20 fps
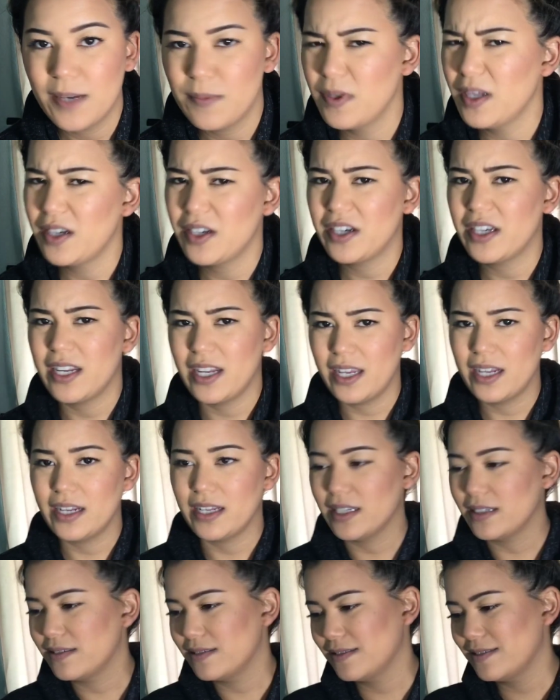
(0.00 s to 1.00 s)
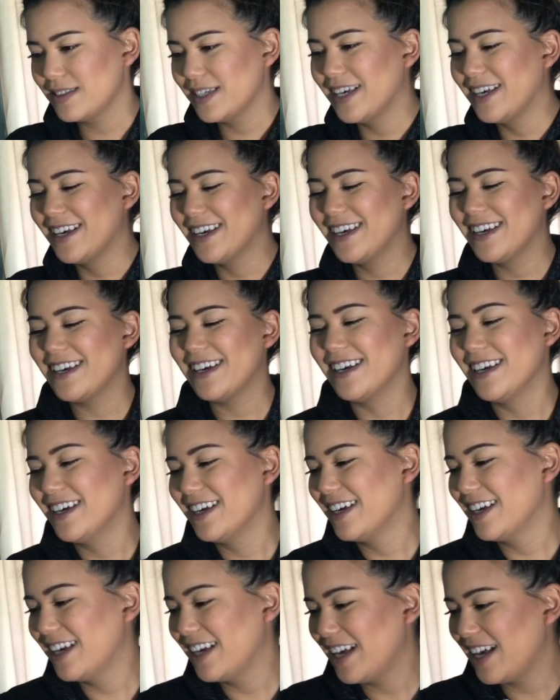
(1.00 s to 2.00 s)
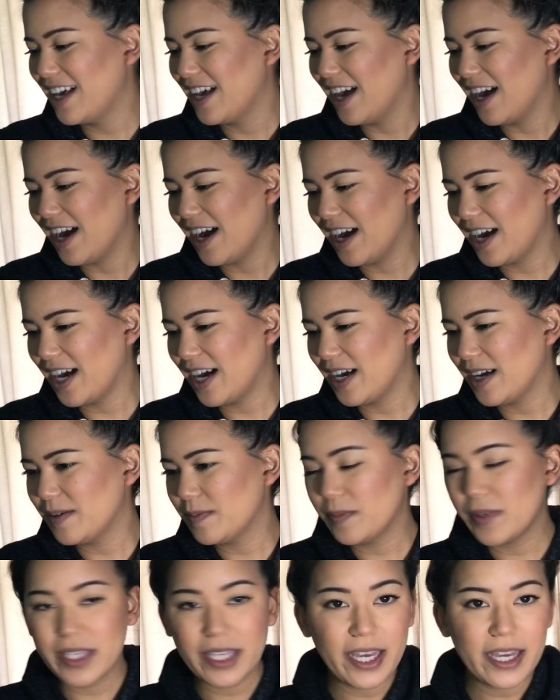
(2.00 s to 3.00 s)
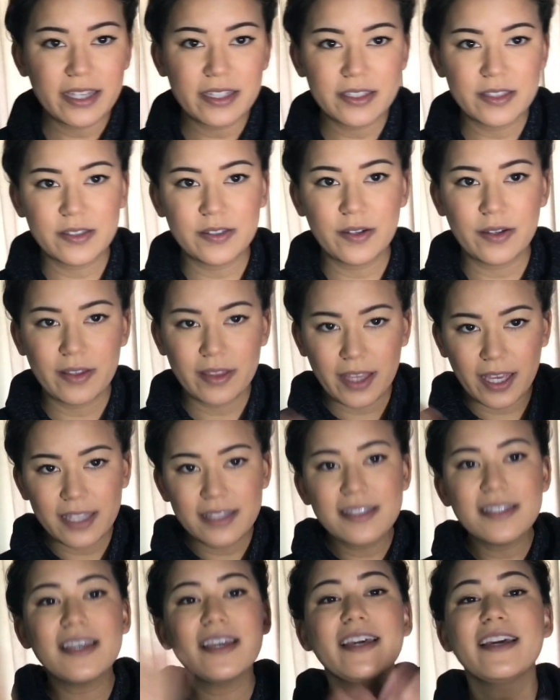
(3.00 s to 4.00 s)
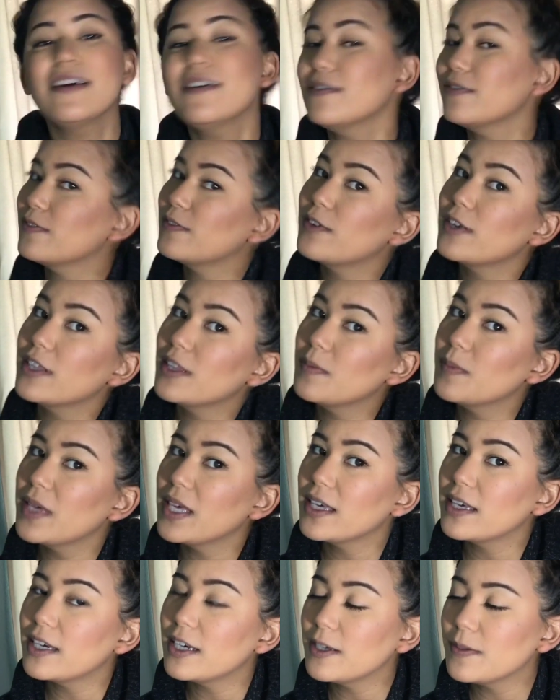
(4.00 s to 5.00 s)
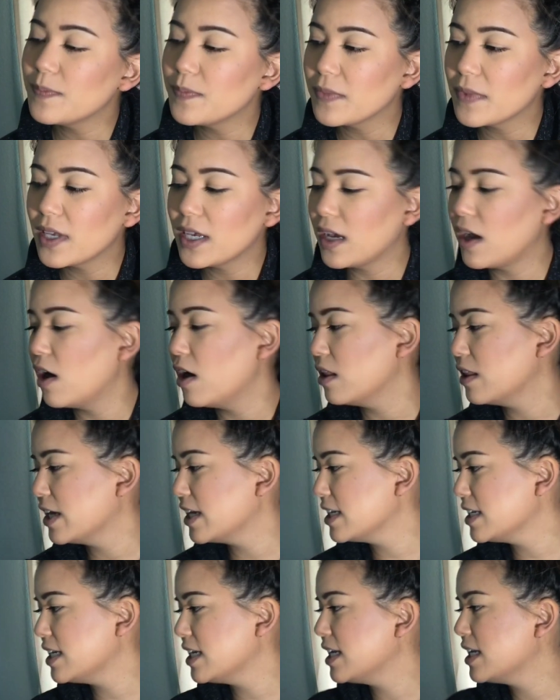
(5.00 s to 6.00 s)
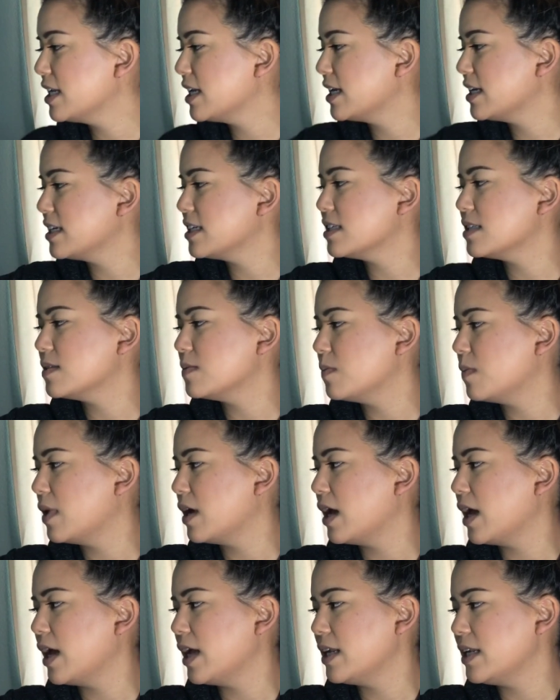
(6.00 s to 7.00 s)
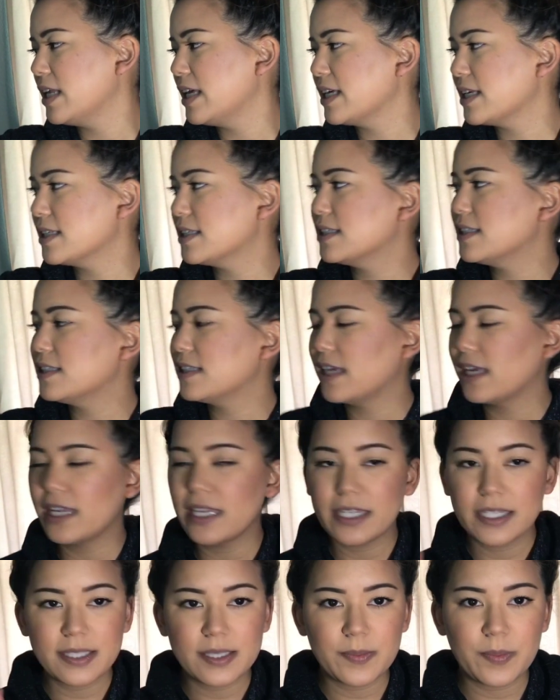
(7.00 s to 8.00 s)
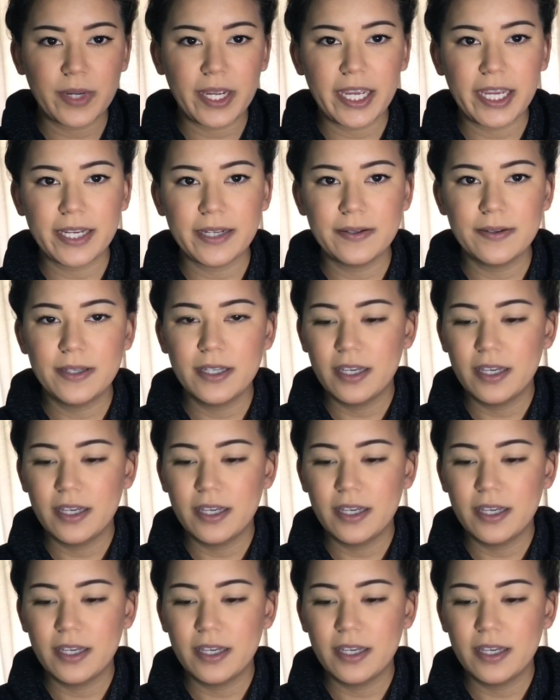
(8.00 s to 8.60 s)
I'm not good at it. But yeah, so that's it for the makeup. All I need is my NYX setting spray,